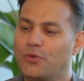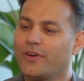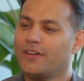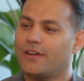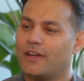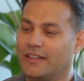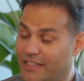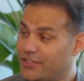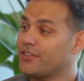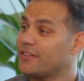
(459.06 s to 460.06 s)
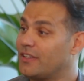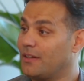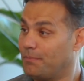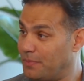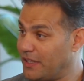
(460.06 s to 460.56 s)
You are a leader in
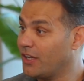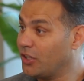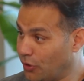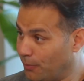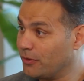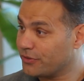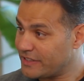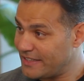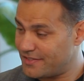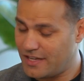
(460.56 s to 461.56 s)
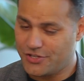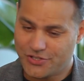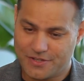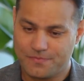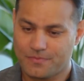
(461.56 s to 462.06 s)
a big global
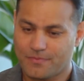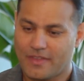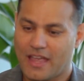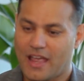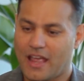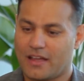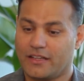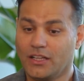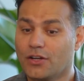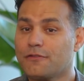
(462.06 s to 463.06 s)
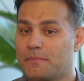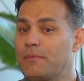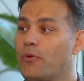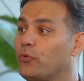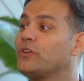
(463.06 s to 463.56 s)
organization, and a lot of
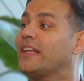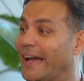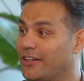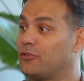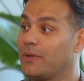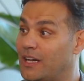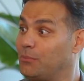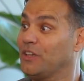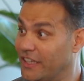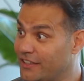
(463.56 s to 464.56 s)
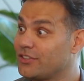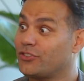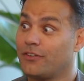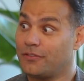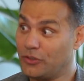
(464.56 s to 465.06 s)
people would like to become
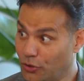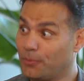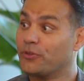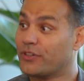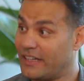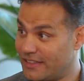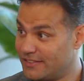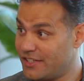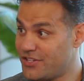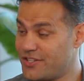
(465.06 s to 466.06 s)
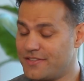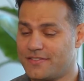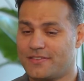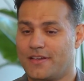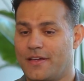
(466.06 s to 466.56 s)
leaders of global
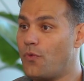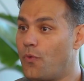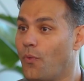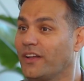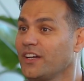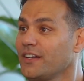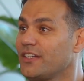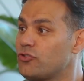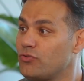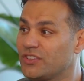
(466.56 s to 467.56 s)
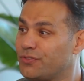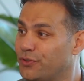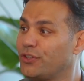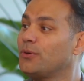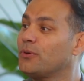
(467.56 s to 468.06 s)
organizations. What are the
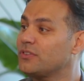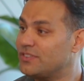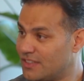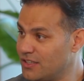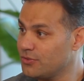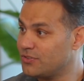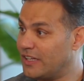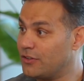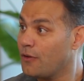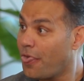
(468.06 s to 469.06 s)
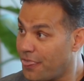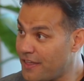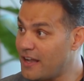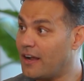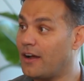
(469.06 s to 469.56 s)
transferable skills that you
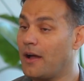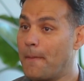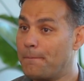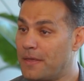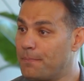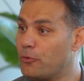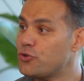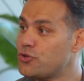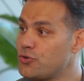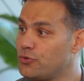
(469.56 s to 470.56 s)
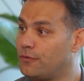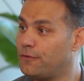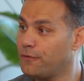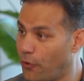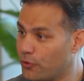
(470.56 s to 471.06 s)
think people should
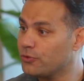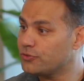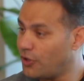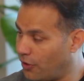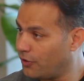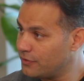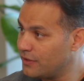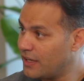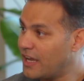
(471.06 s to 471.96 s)
focus on